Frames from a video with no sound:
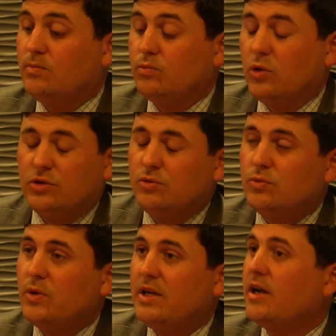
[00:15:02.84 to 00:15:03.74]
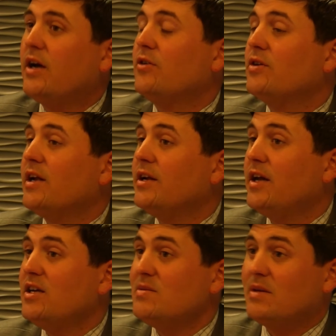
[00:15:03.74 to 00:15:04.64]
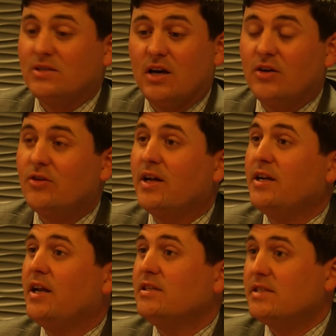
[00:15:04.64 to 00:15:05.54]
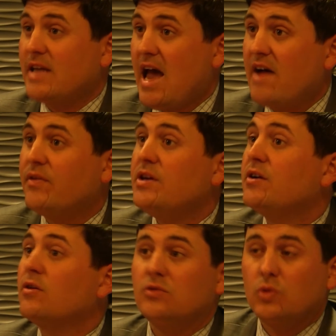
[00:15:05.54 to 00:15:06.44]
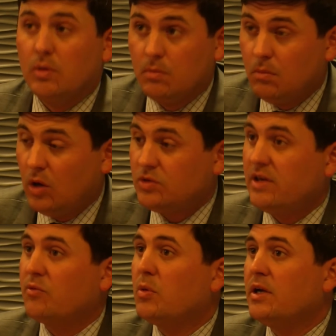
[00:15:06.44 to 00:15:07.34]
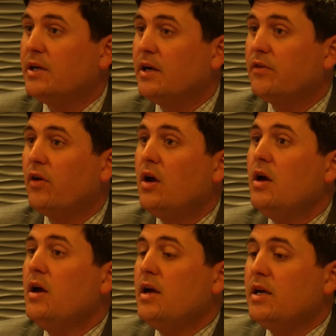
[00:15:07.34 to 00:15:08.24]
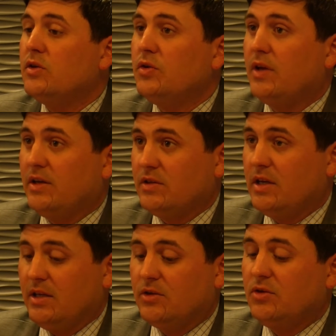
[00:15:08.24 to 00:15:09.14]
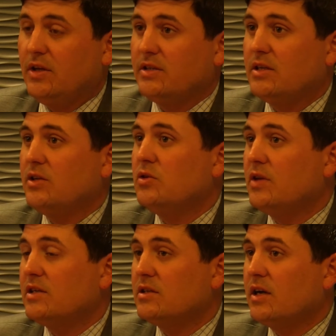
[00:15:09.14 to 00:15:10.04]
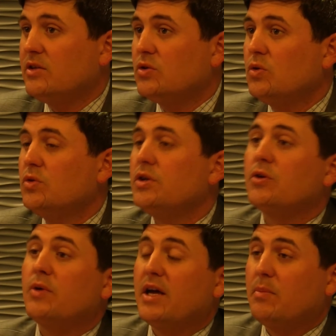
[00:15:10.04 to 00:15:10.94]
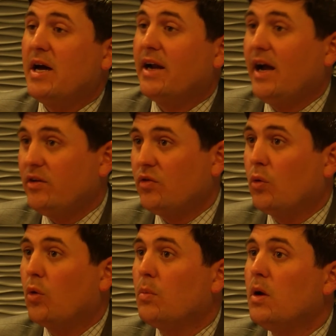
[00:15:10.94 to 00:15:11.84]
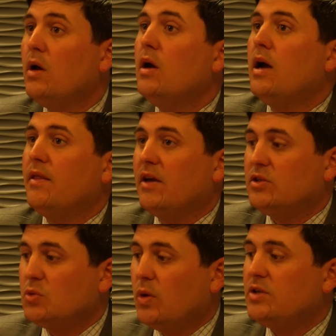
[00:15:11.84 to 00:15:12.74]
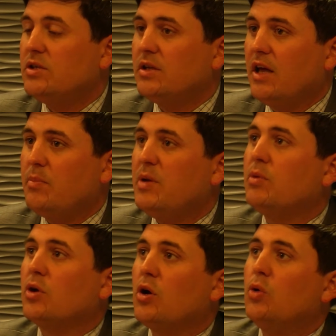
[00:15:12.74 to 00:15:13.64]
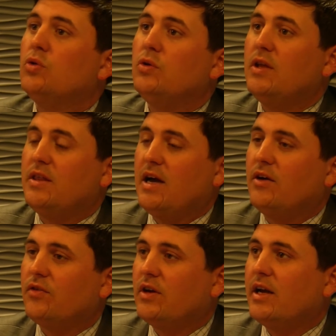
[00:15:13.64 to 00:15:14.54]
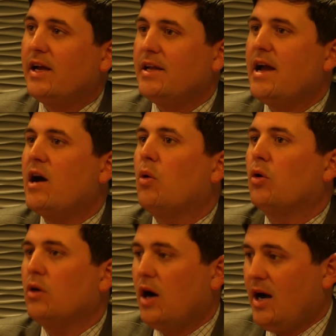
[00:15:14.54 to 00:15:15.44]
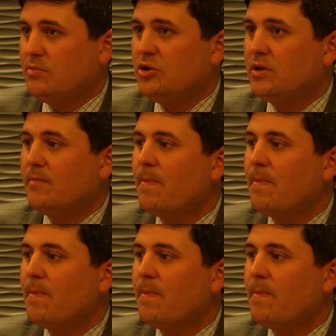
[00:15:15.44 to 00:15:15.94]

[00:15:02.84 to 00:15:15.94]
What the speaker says: which we did 180 days because 180 days is half a year. It's what most everybody does. In the 2008-2009 school year, we had a bad ice storm, and they switched and let people go to the 1,080-hour option.